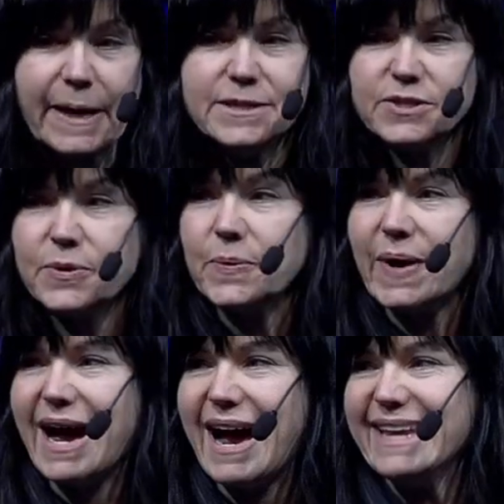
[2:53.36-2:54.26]
So
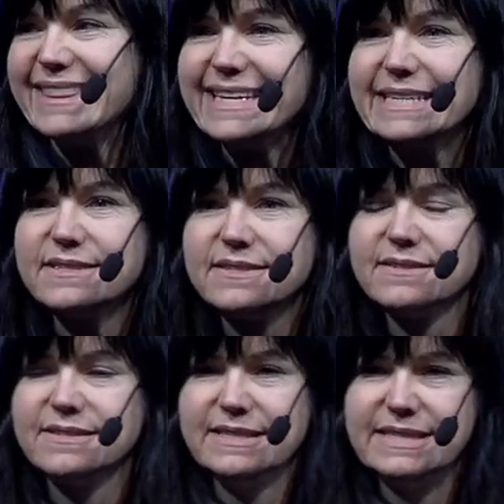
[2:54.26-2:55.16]
I think it's
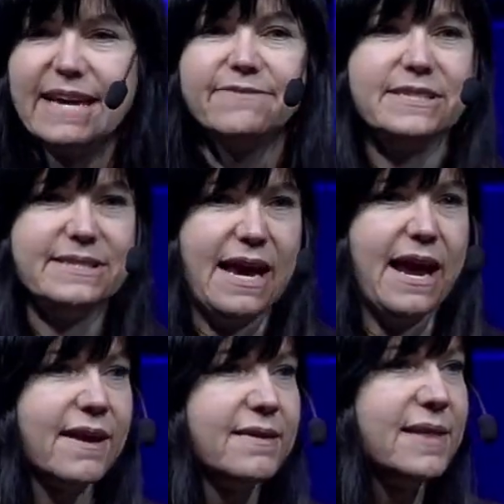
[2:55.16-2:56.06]
safe to
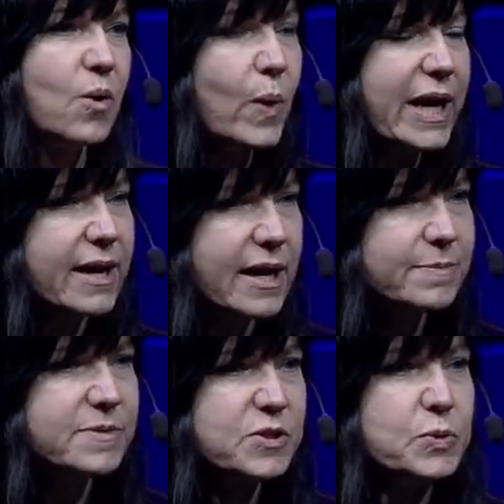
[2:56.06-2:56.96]
say that when it
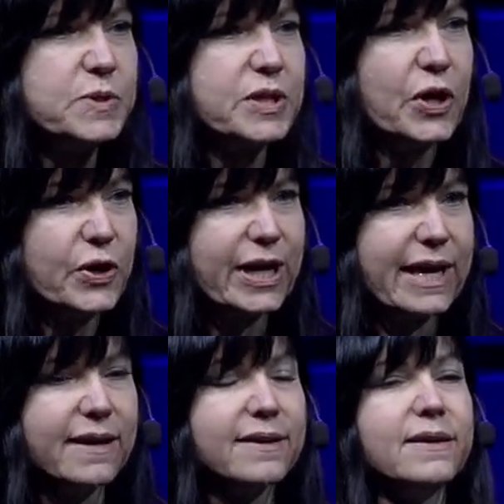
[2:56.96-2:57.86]
comes to
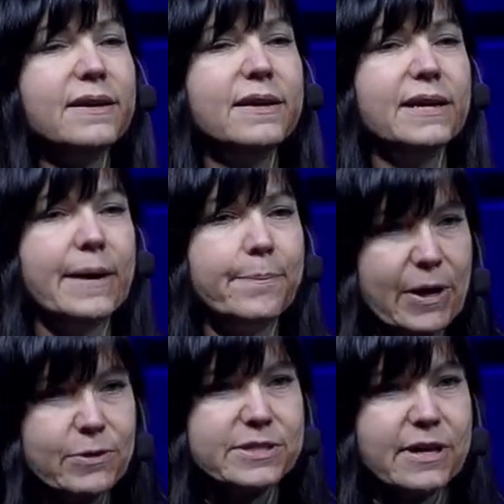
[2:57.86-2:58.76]
security at
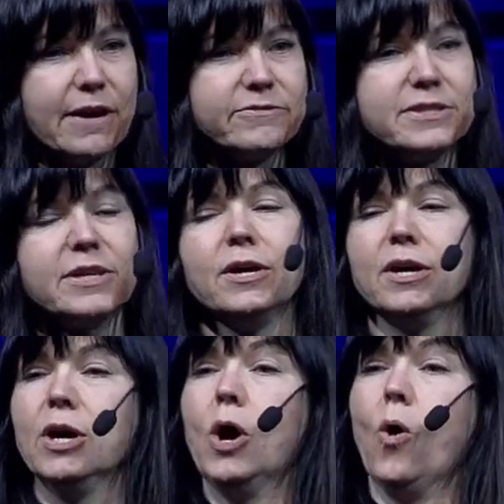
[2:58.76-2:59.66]
Microsoft,
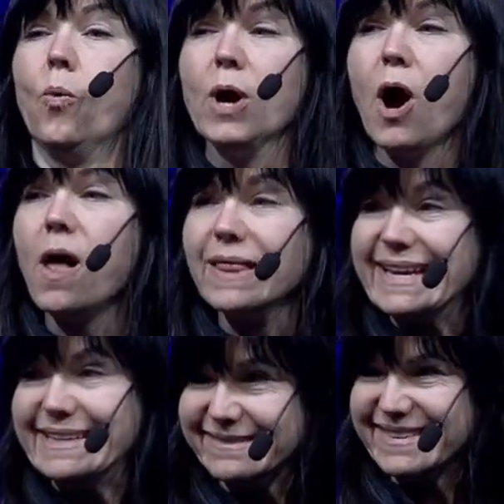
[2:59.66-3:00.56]
we're all
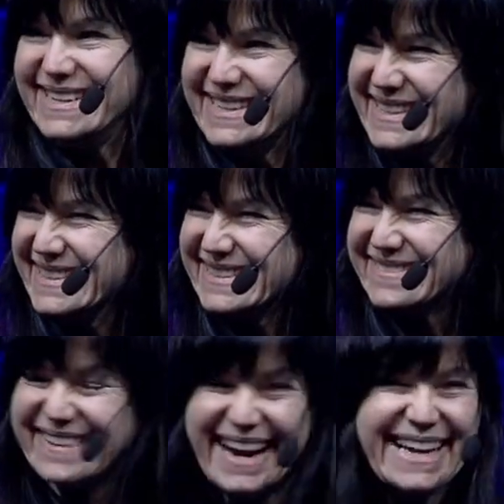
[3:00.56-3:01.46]
in,
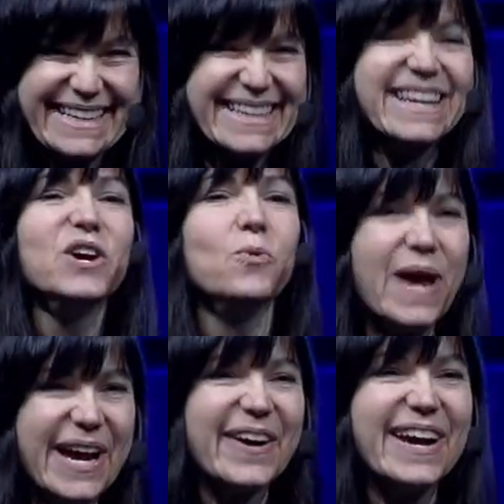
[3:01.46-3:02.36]
right?
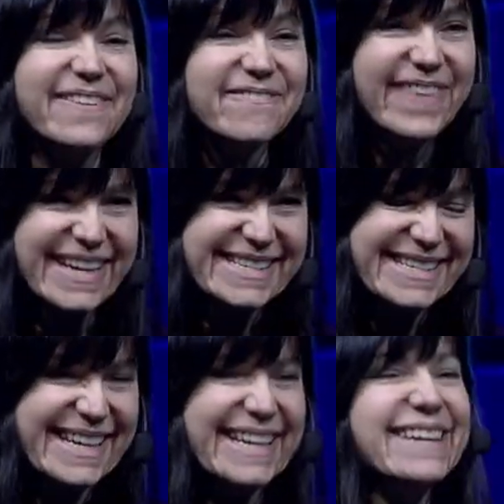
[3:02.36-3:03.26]
We are
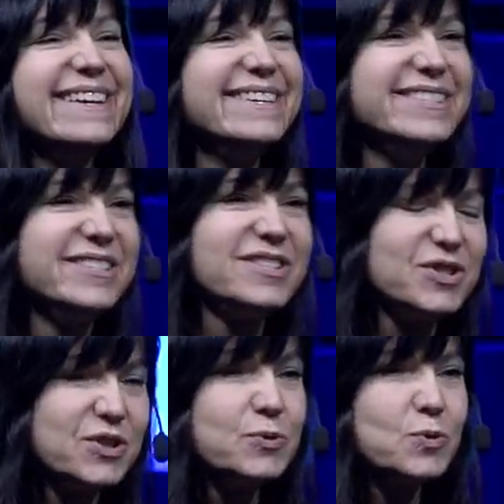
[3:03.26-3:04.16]
investing to